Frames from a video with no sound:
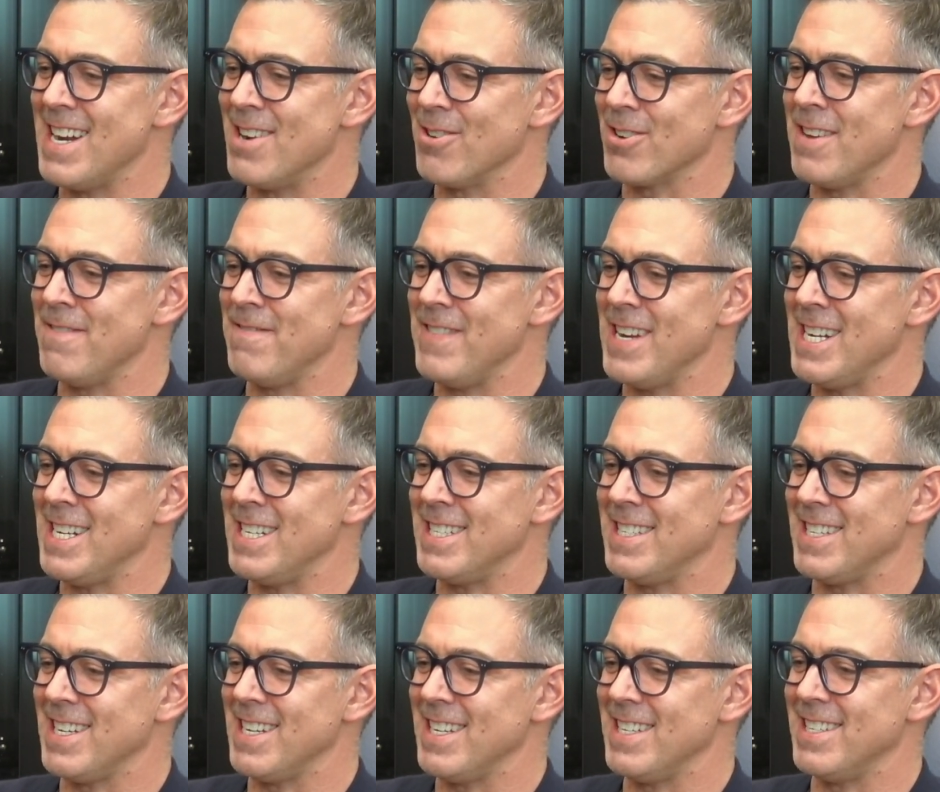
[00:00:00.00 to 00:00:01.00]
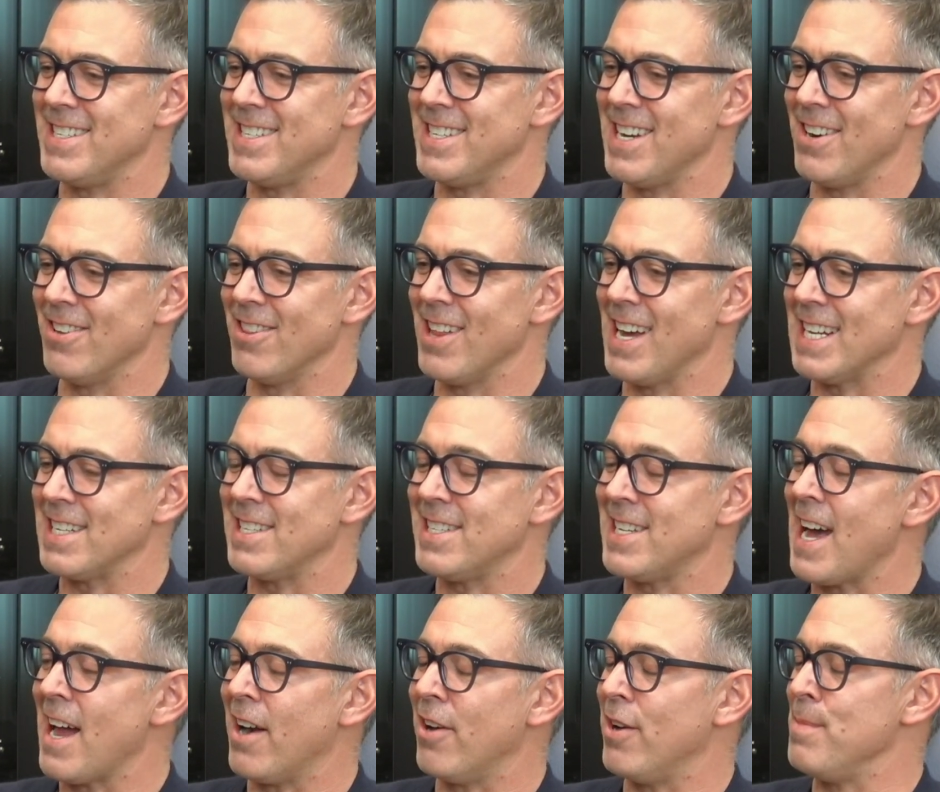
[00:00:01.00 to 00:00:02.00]
conveniences. So like
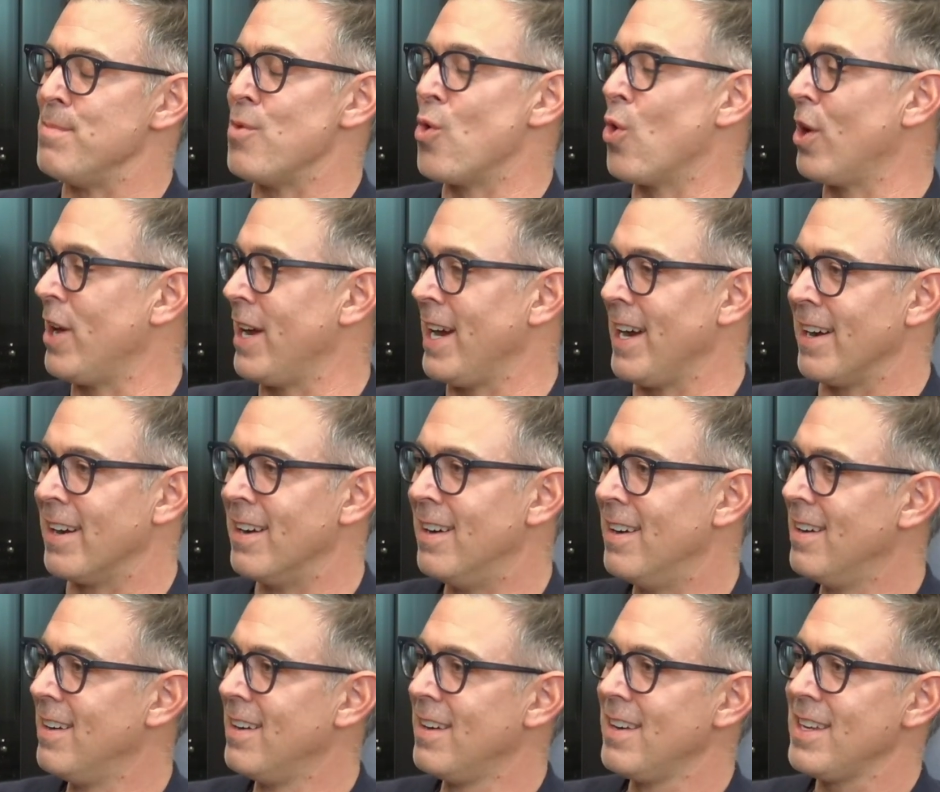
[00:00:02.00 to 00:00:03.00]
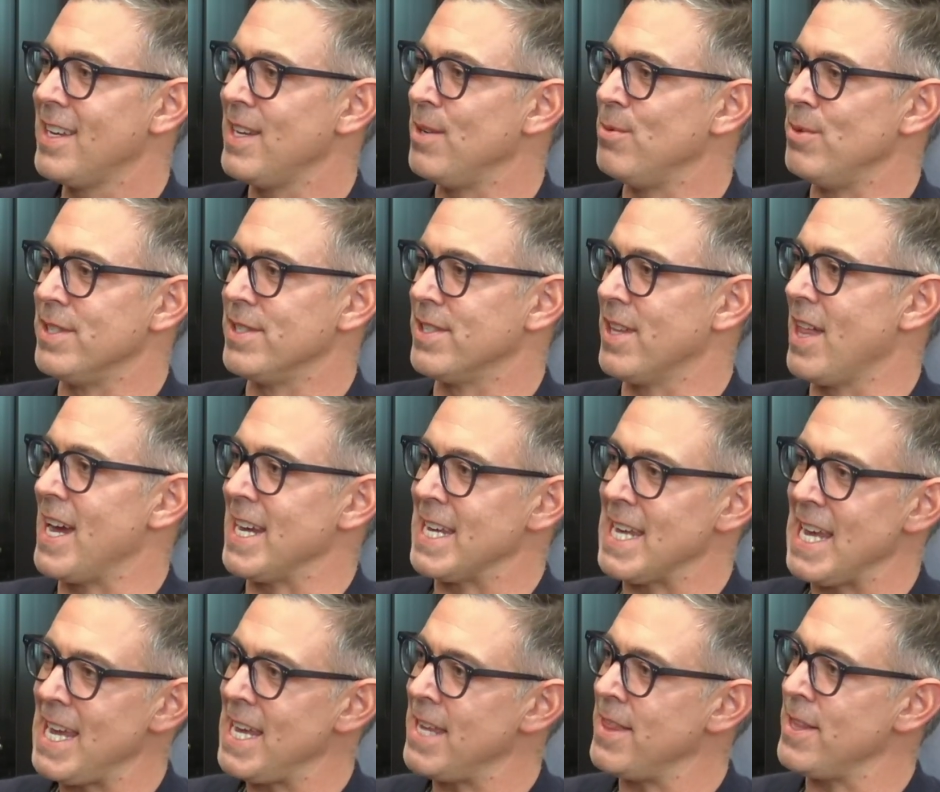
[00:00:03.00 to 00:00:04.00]
Saturday morning, he was
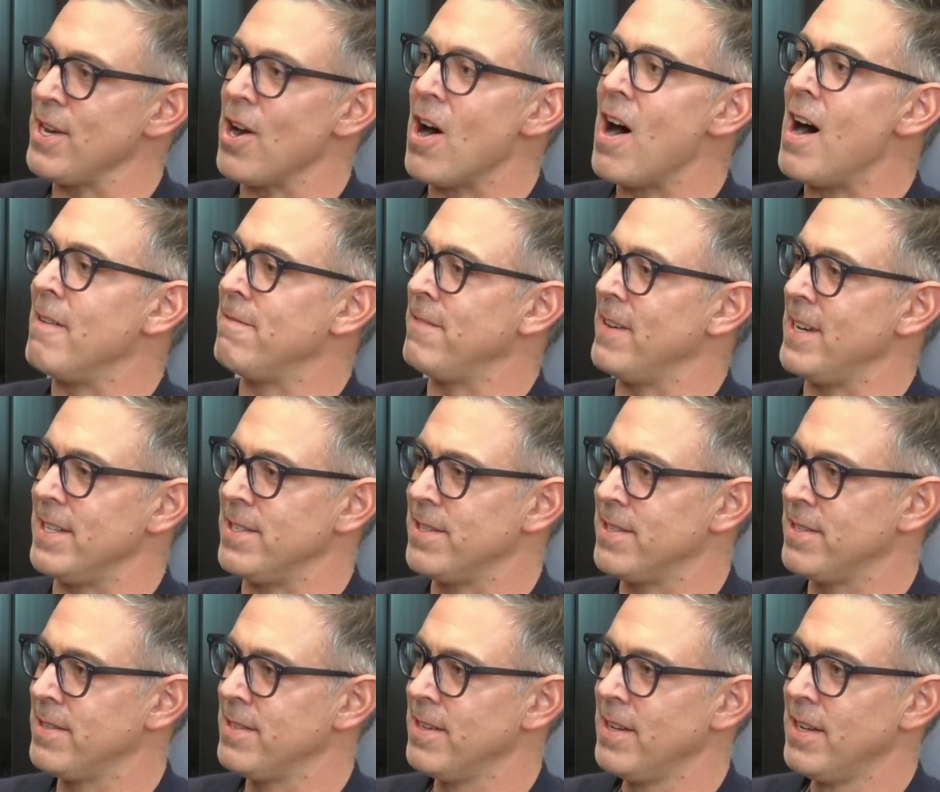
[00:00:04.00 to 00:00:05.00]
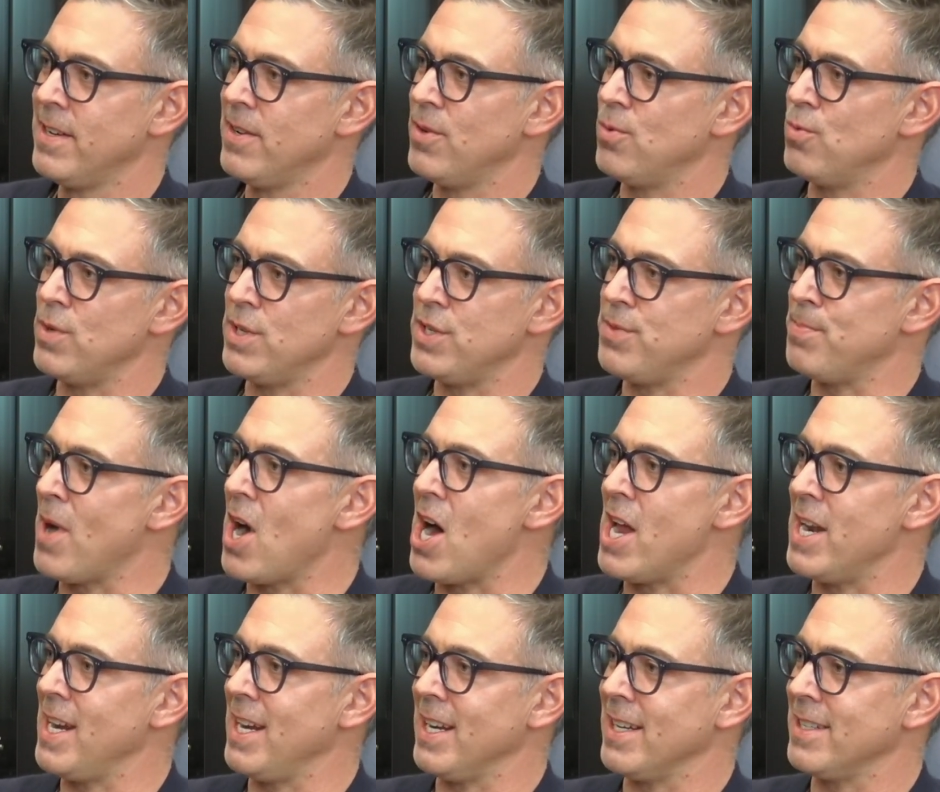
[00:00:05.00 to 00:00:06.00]
like in the office
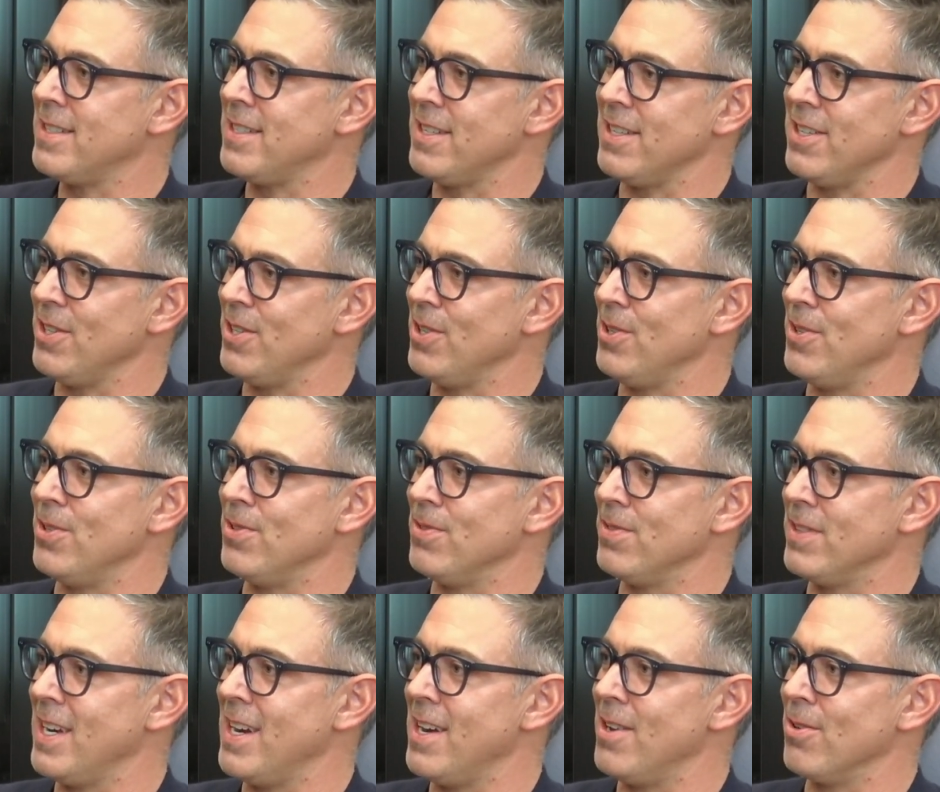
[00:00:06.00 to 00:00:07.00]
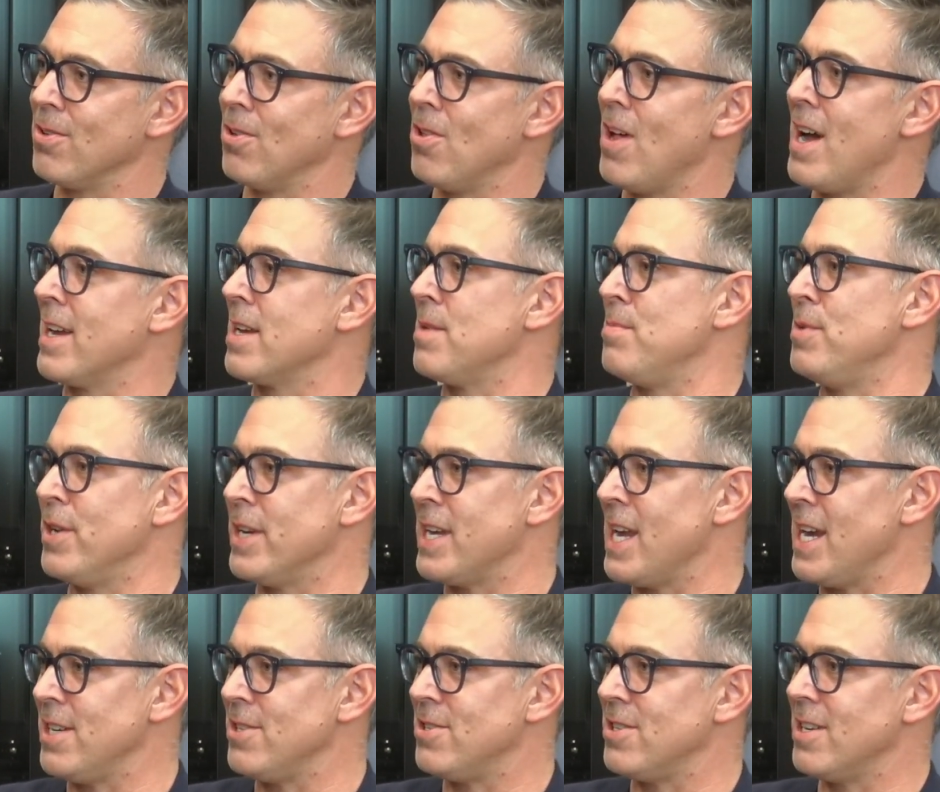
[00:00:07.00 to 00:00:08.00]
responding to client
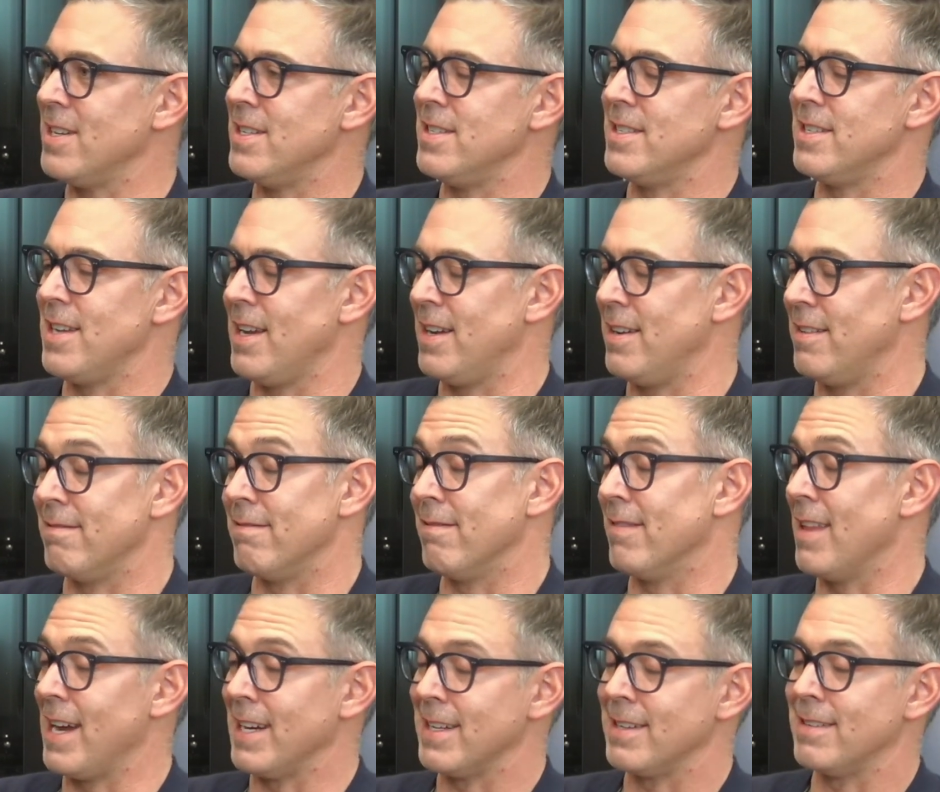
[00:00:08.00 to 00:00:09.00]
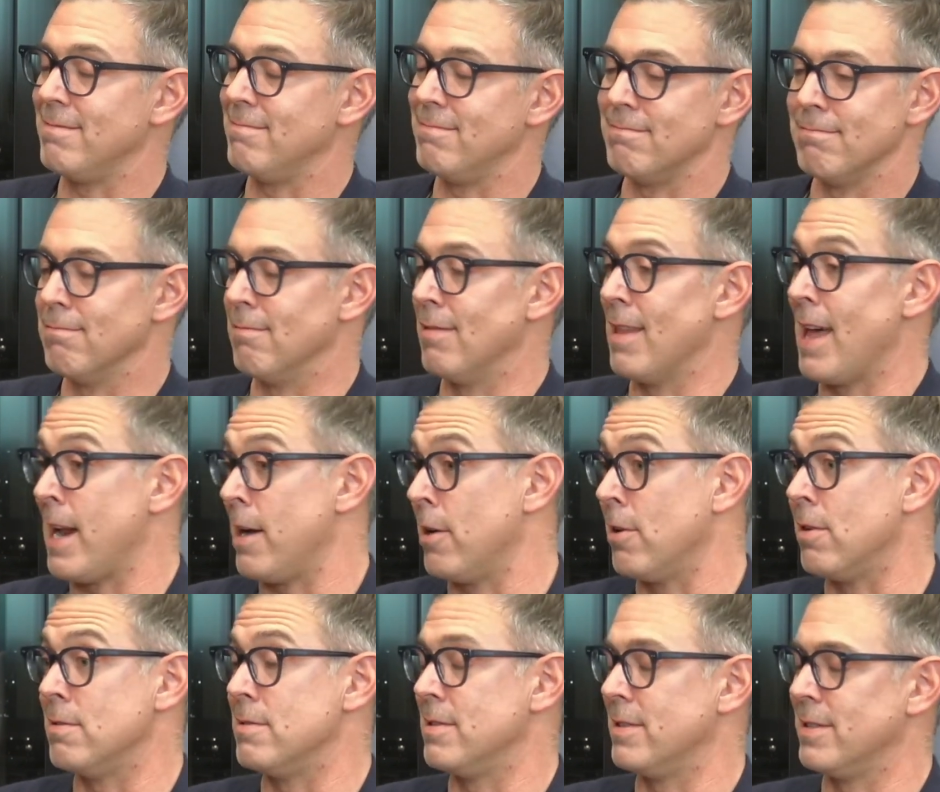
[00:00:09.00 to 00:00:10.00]
communications and like
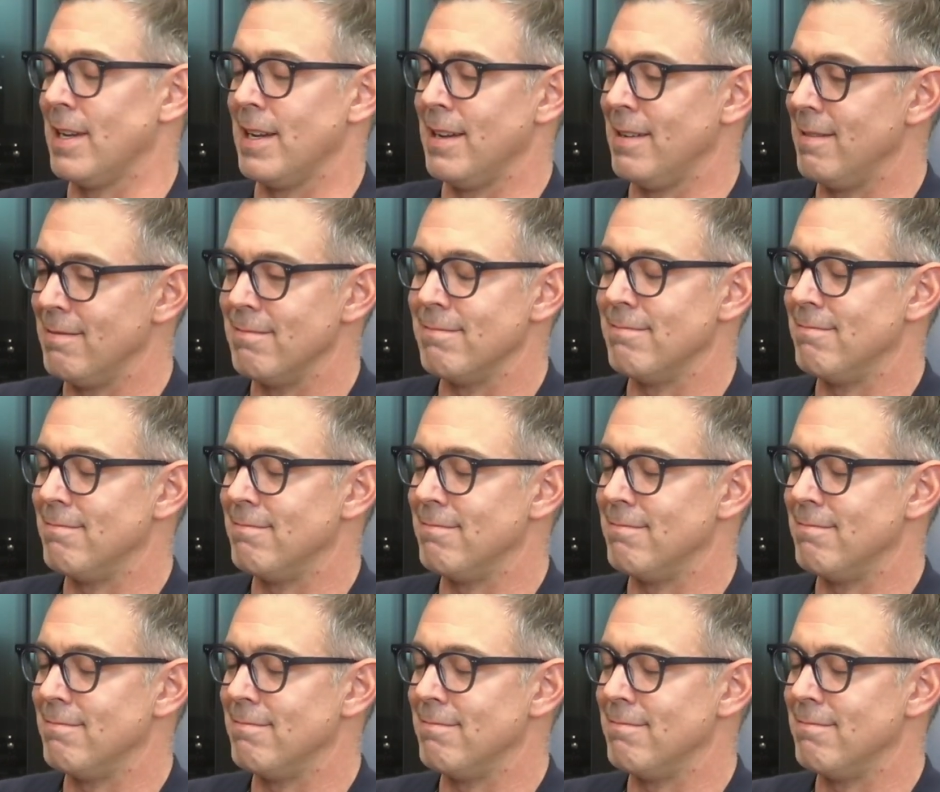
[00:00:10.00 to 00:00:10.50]
letters and